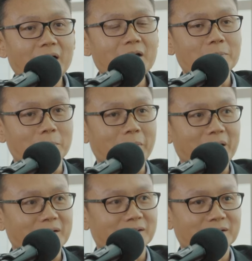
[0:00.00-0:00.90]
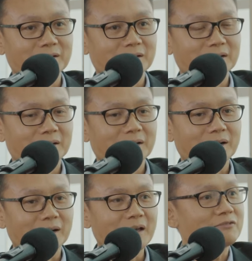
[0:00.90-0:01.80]
I am a parent,
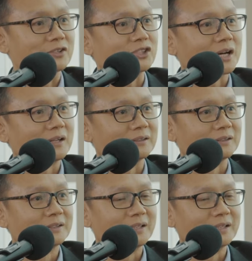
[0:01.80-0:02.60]
I have a child